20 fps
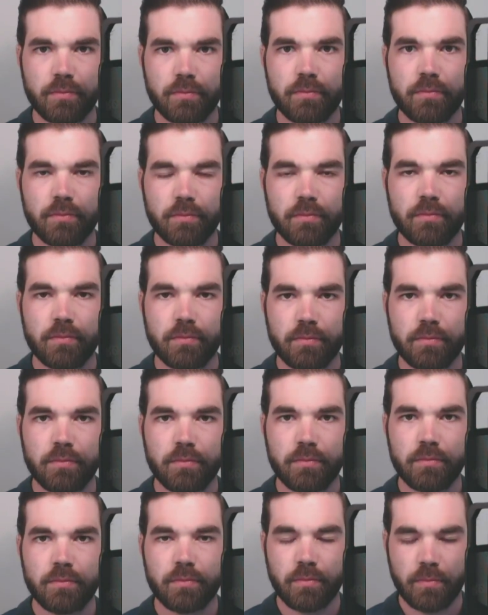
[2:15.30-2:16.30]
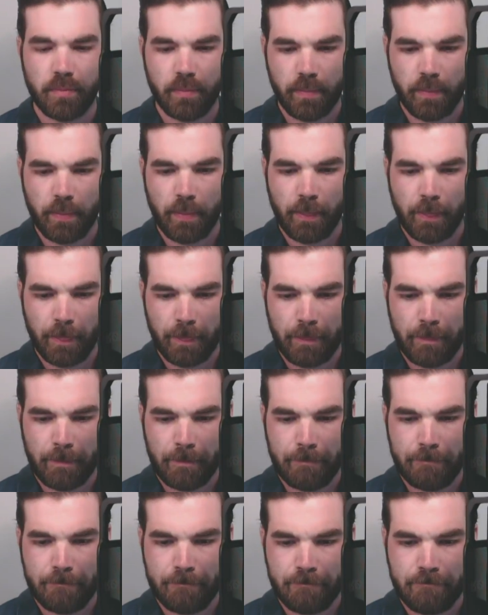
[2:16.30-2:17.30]

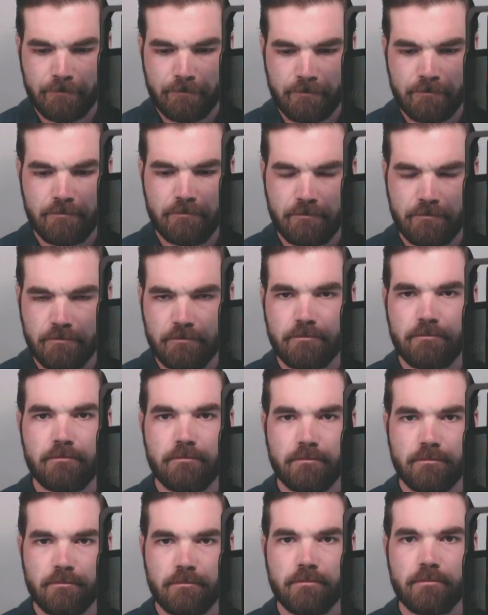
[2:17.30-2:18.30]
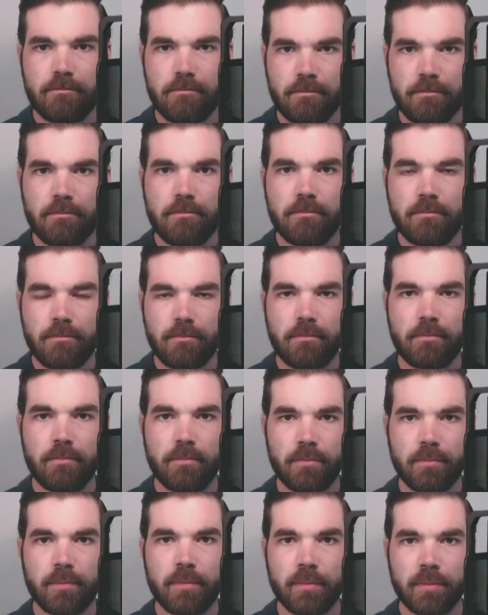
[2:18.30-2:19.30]

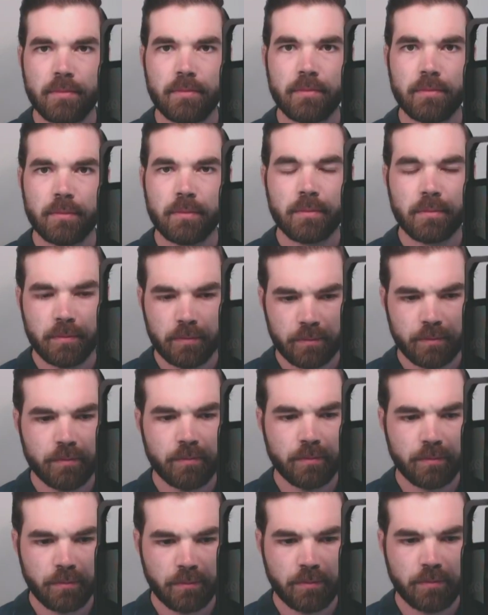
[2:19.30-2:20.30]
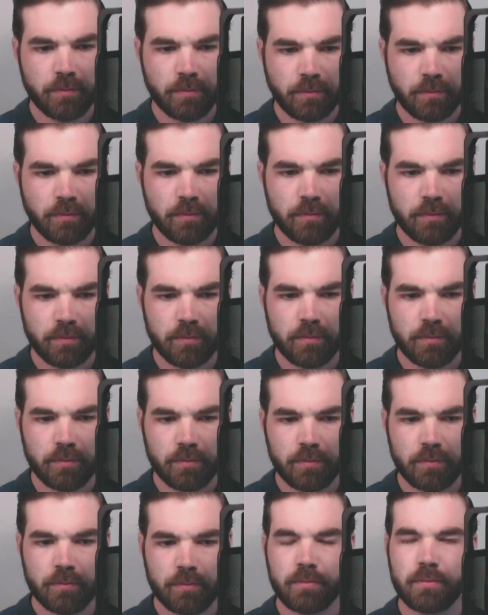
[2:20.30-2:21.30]

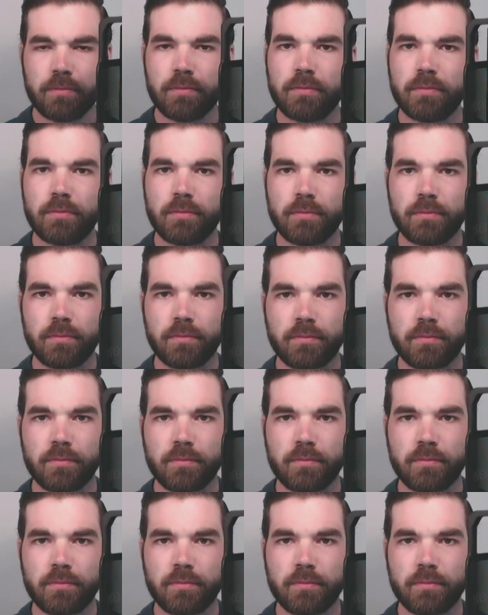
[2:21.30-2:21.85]
(silent)